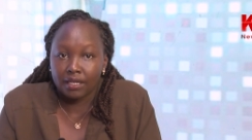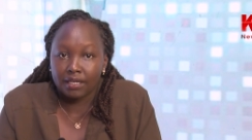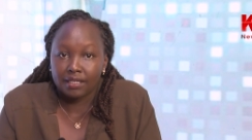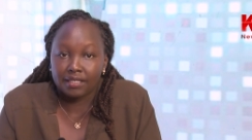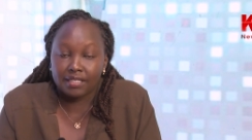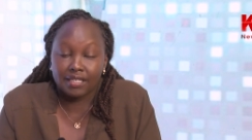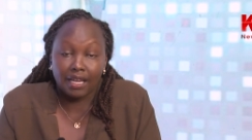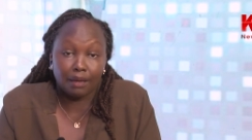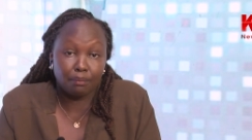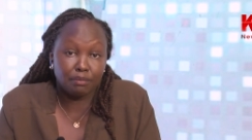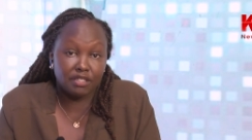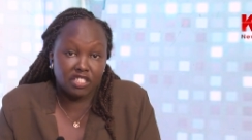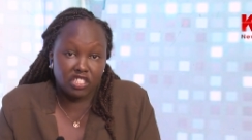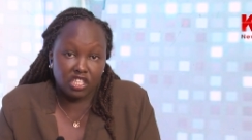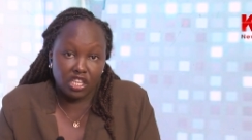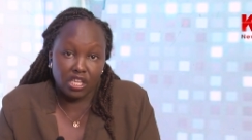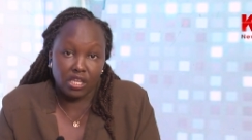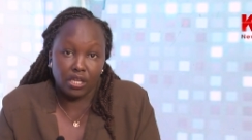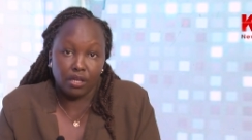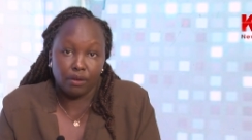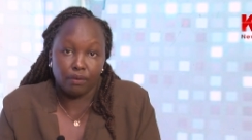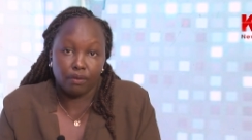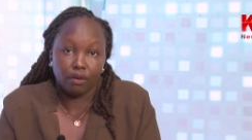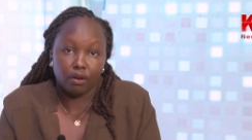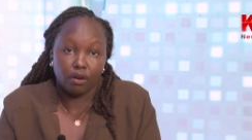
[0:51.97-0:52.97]

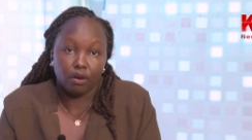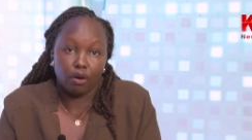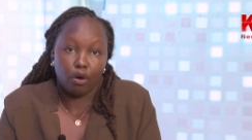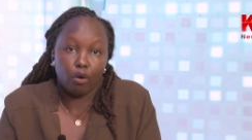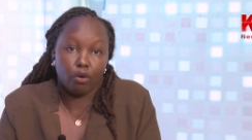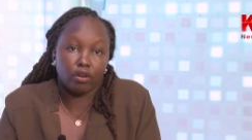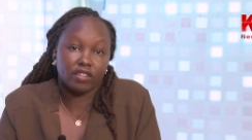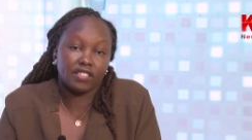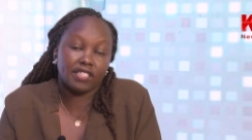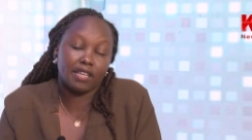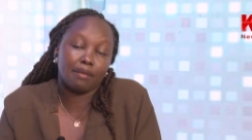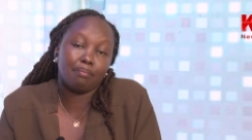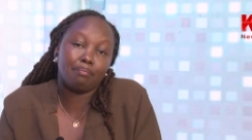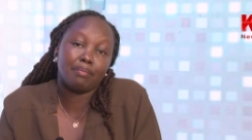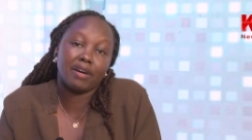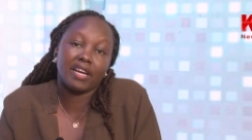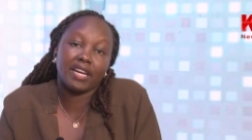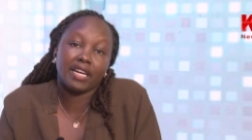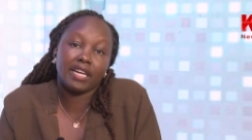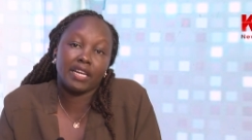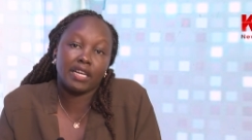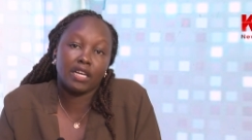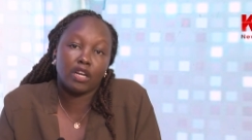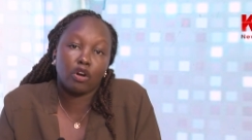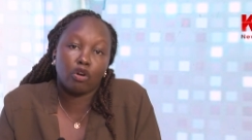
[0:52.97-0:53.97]
Subsea or
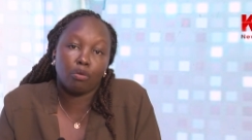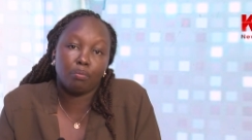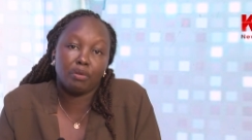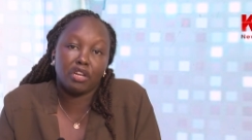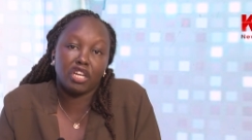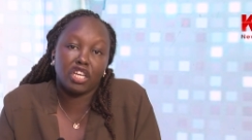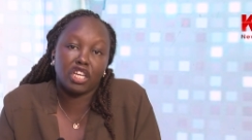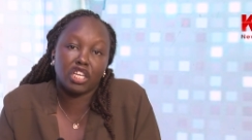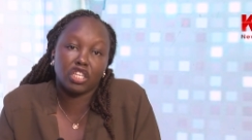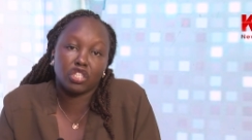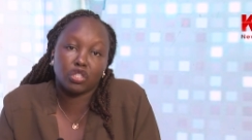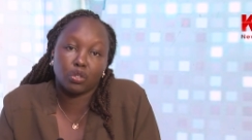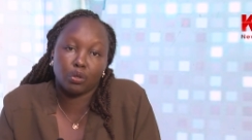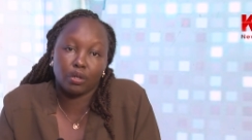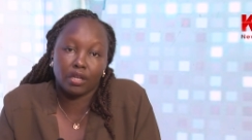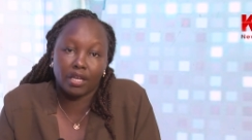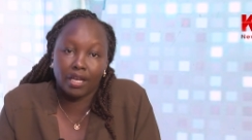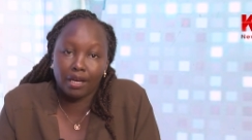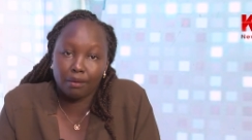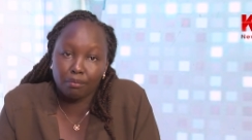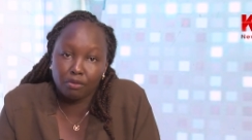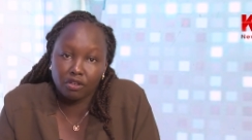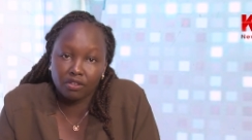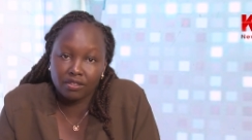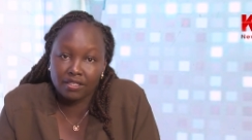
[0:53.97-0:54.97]
submarine communication
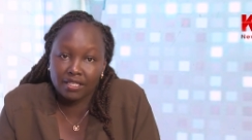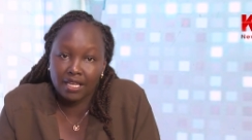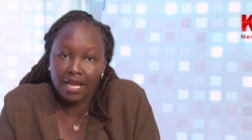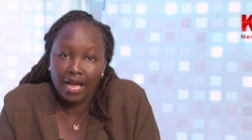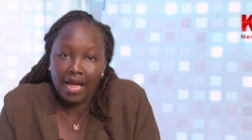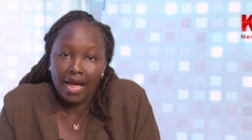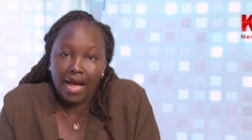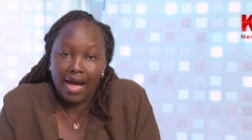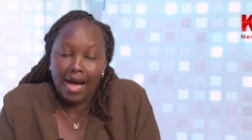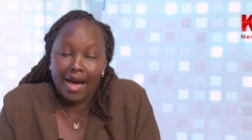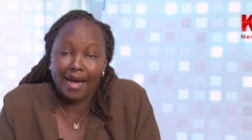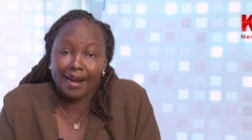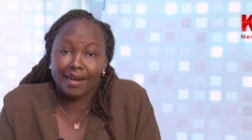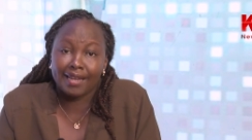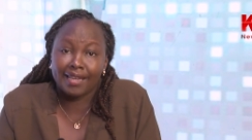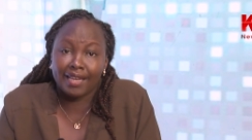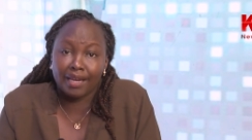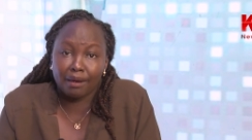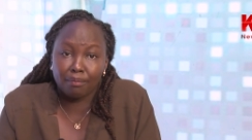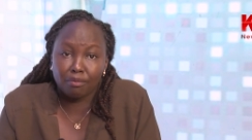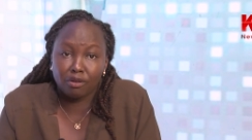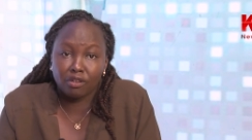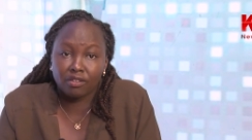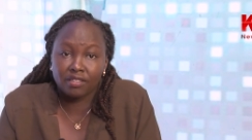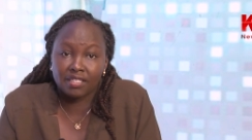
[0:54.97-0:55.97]
cables are
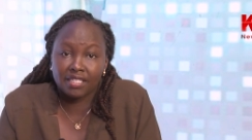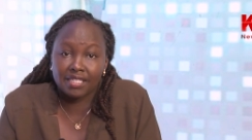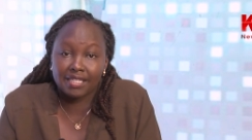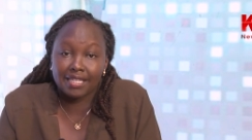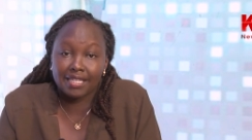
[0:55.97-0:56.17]
cables